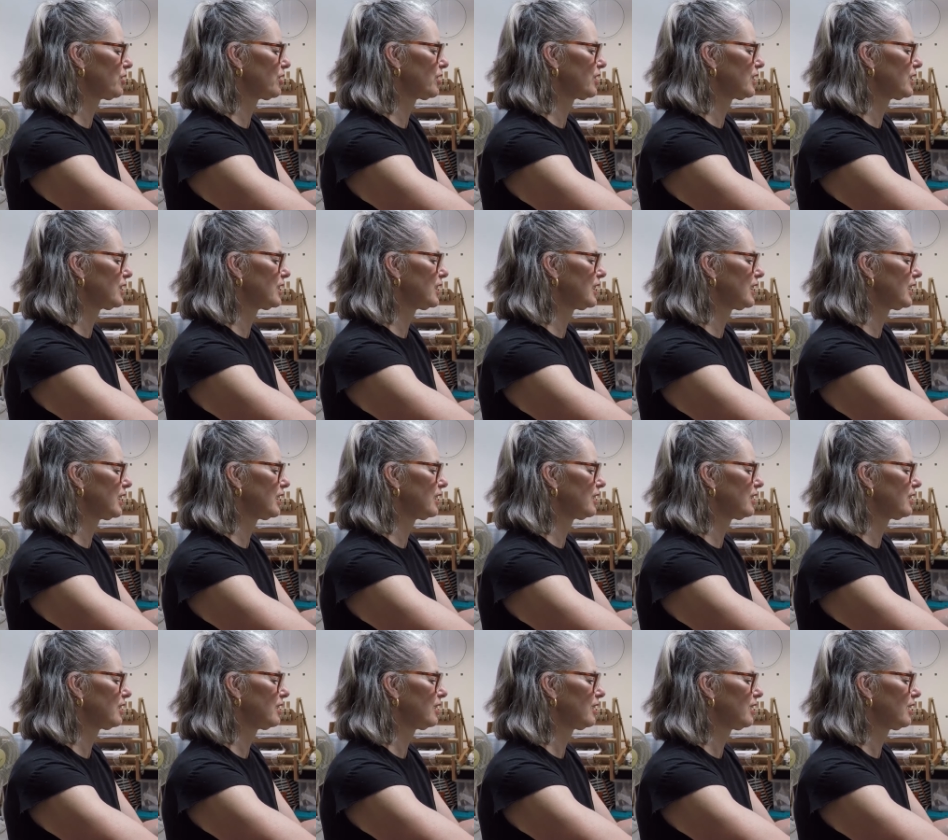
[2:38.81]

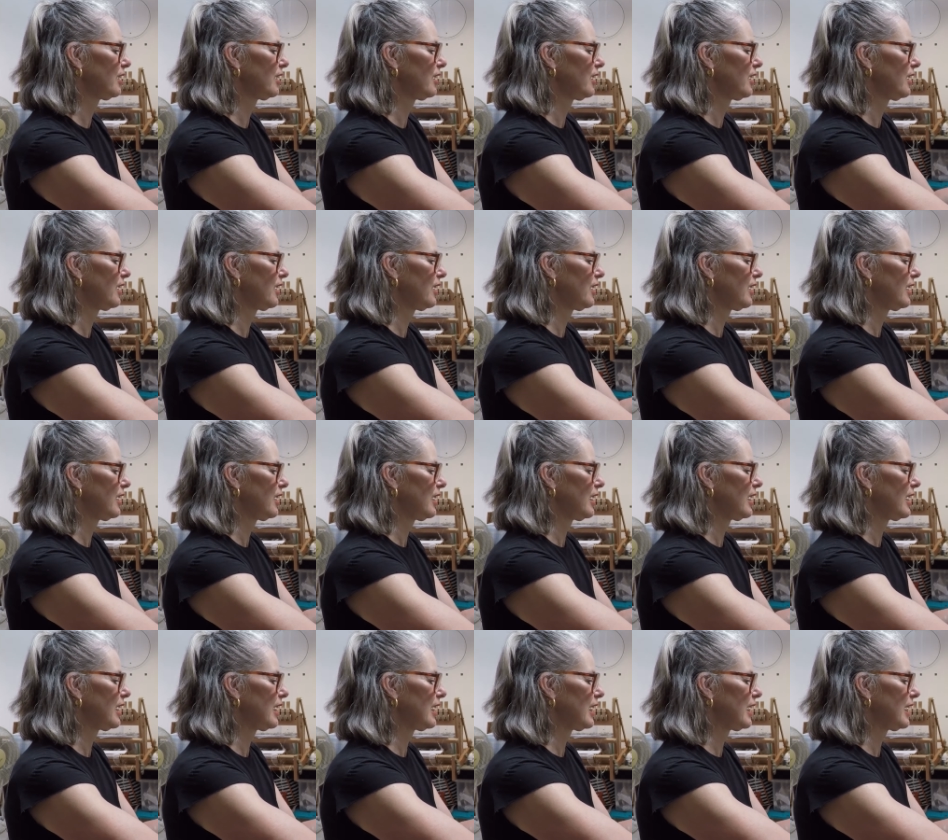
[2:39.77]
idea,
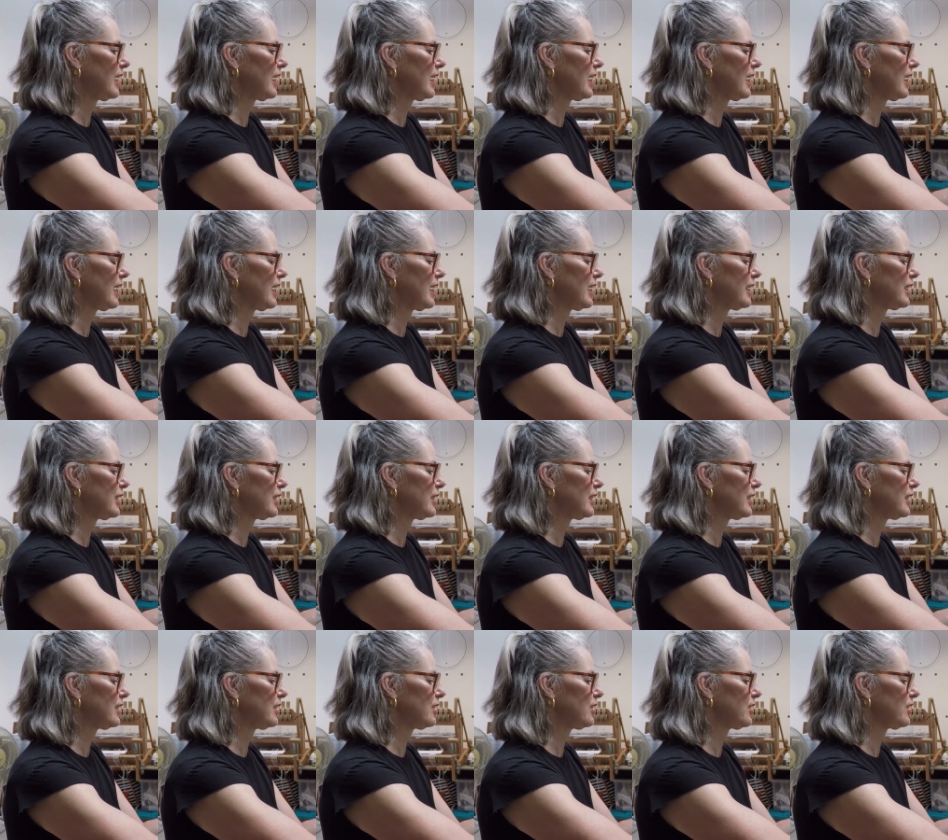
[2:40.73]

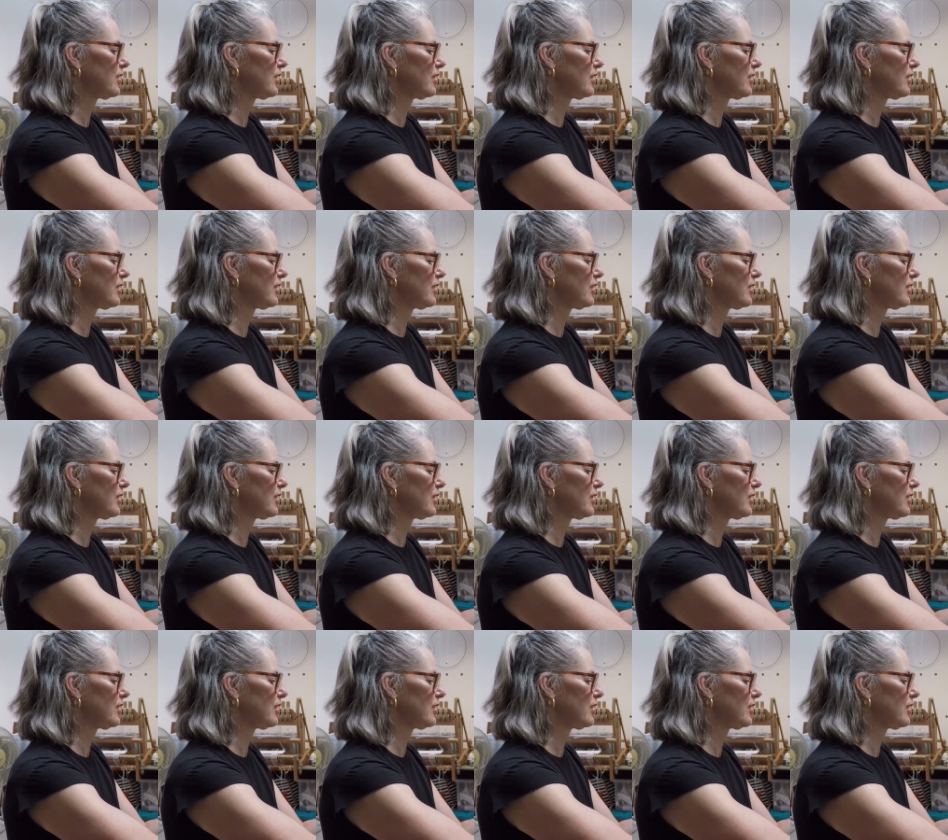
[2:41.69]
and